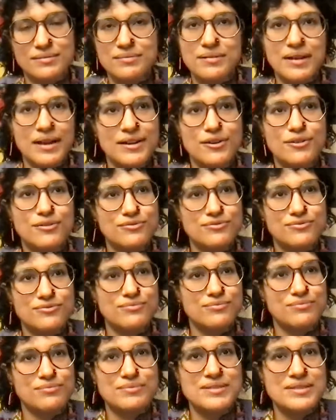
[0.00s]
kind of
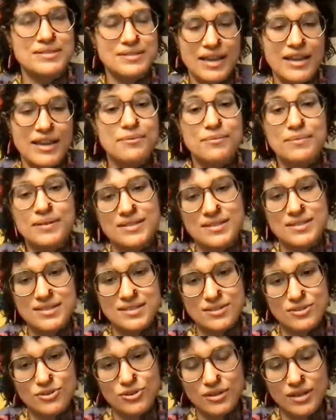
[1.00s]

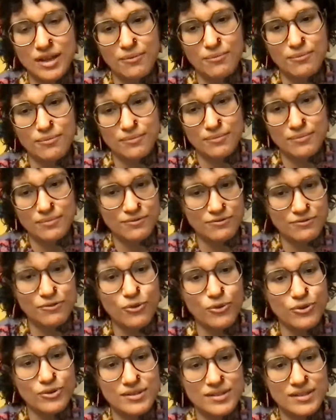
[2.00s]
statements should come
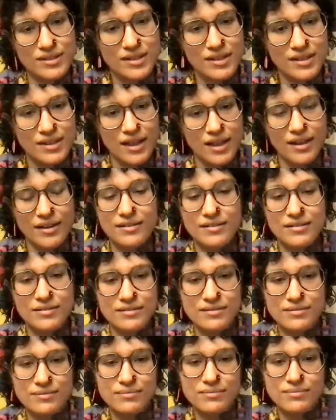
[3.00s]
forth. And
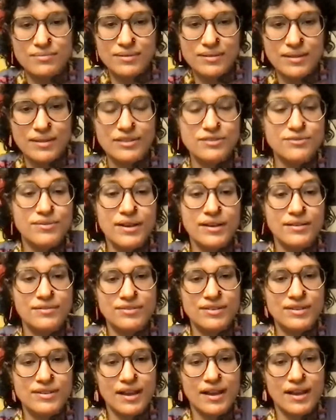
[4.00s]
that's why I
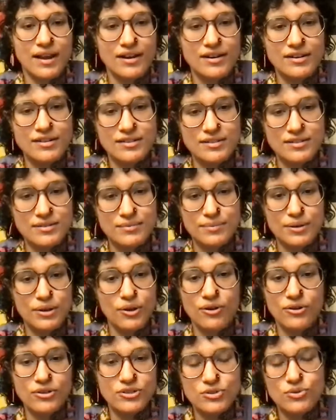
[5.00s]
feel art
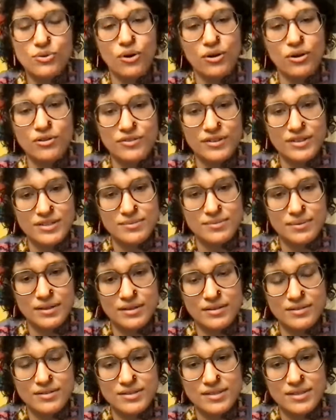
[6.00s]
belongs to all of us,
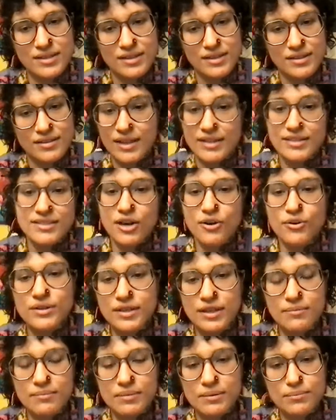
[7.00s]
because that's how it
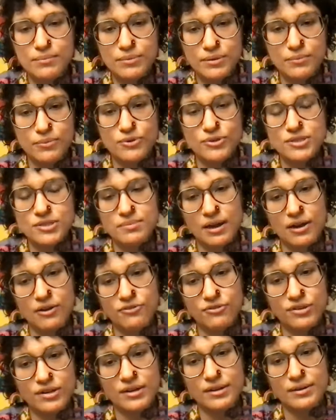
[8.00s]
can be the most
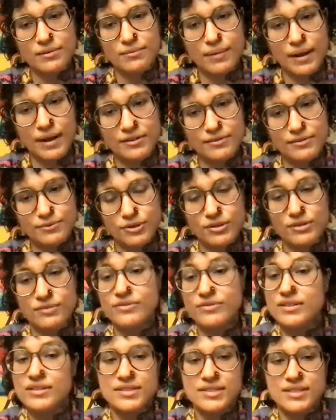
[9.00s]
powerful and impactful, if
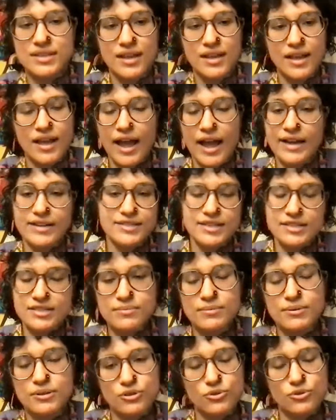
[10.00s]
it's
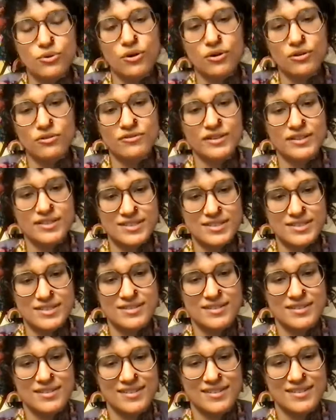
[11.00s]
accessible to all of us.
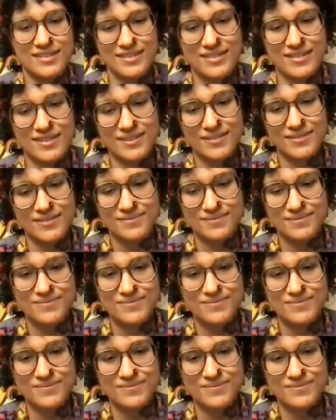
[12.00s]
Yeah.